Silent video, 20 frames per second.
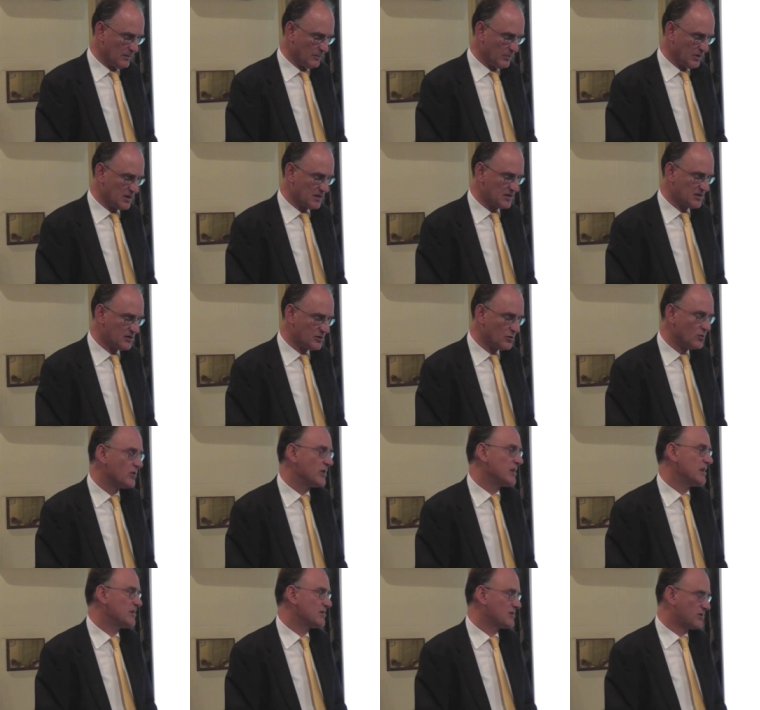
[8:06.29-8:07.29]
But the
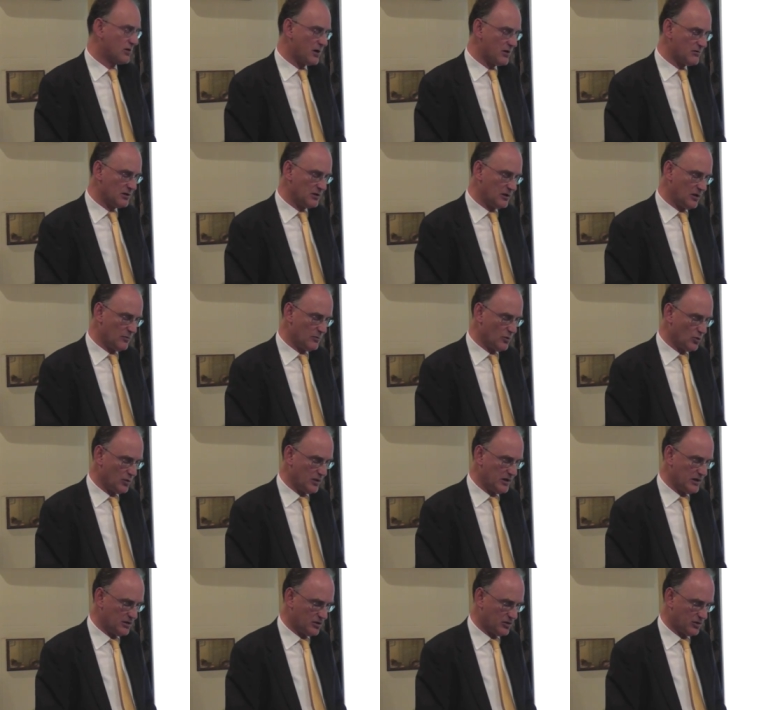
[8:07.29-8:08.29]
story has grown a lot
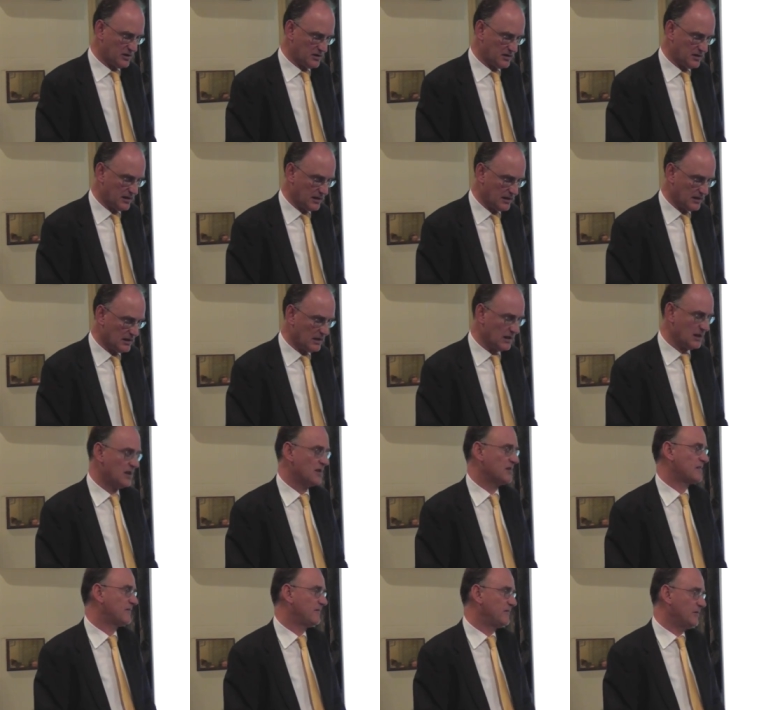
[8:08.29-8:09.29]
more interesting in the
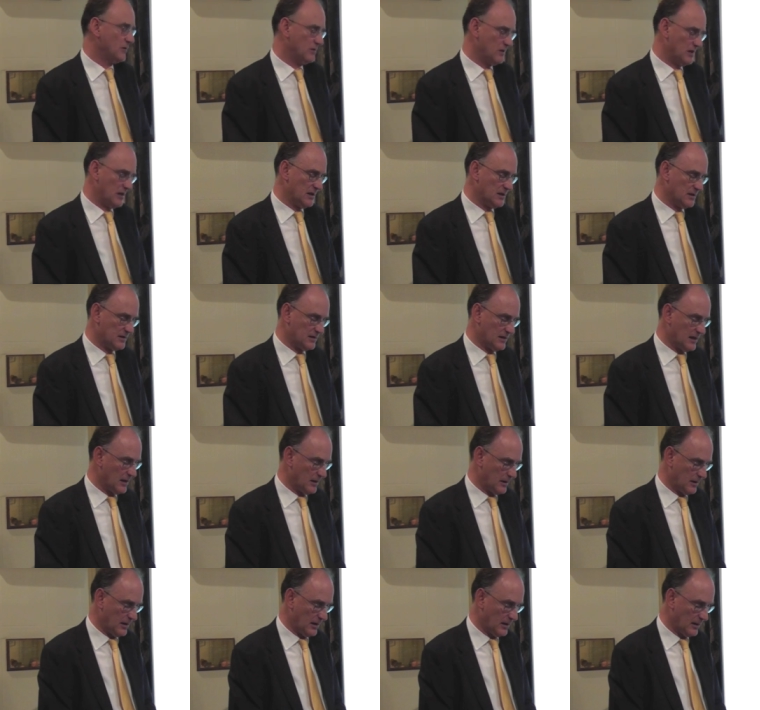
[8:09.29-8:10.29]
last few years,
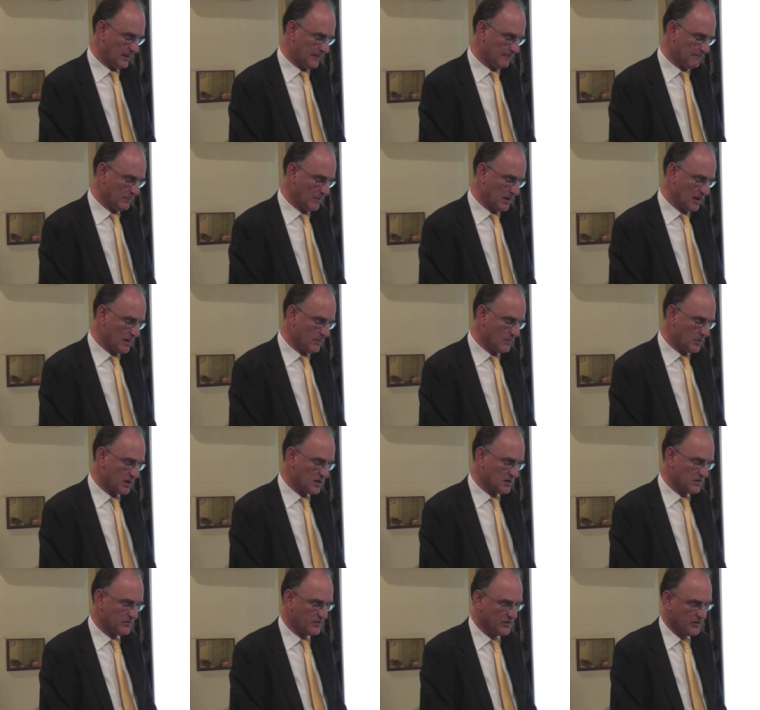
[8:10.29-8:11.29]
I think,
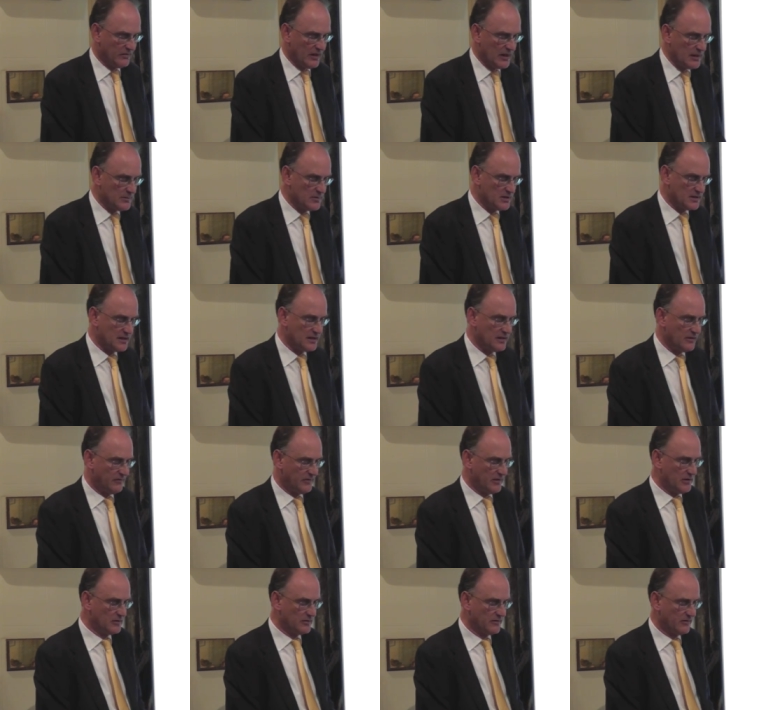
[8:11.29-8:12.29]
because of developments in the
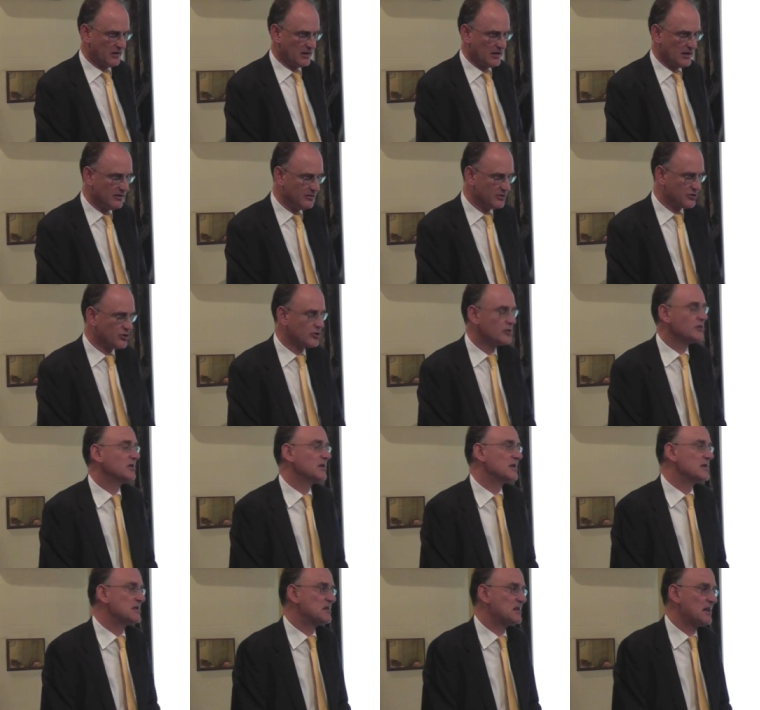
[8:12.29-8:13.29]
field of
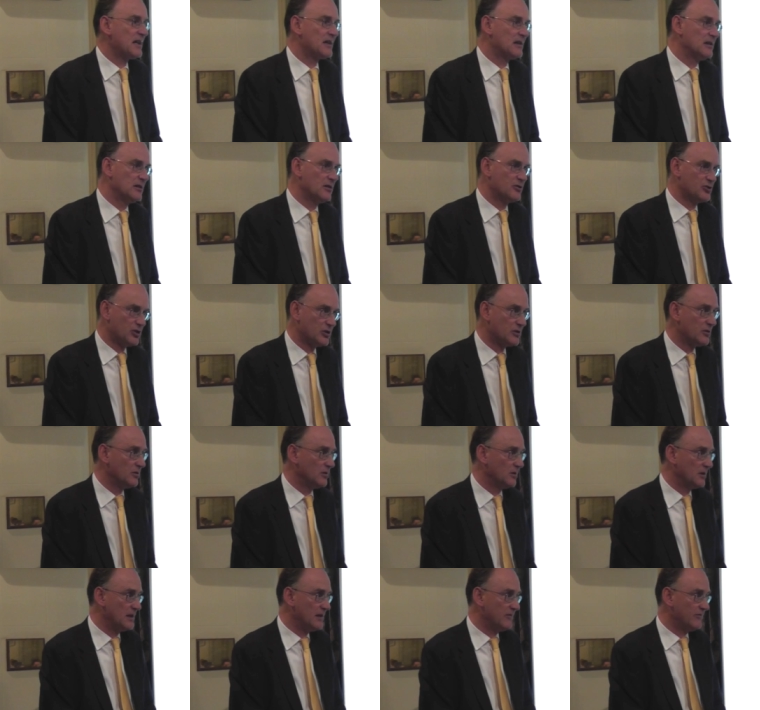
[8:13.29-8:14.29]
cultural and
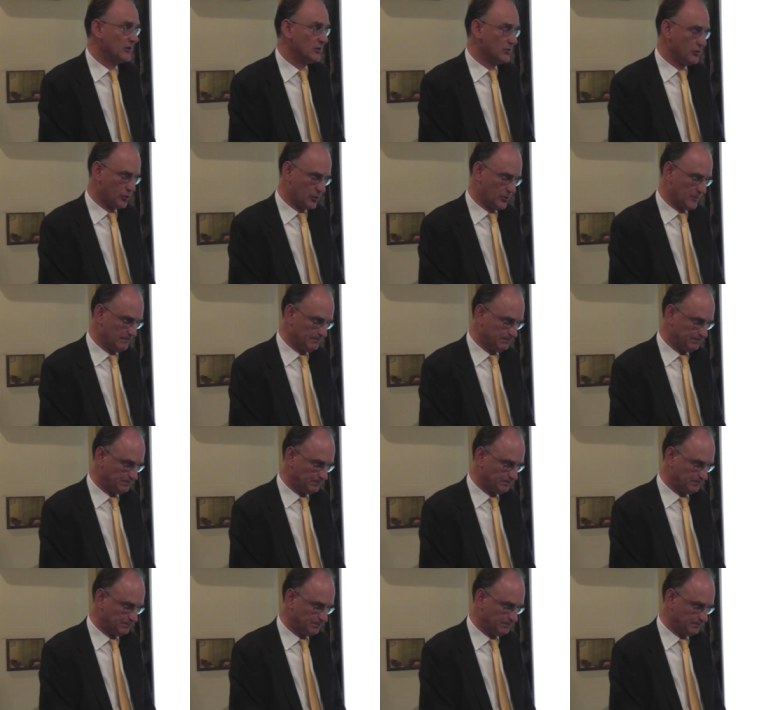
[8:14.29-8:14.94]
technological evolution.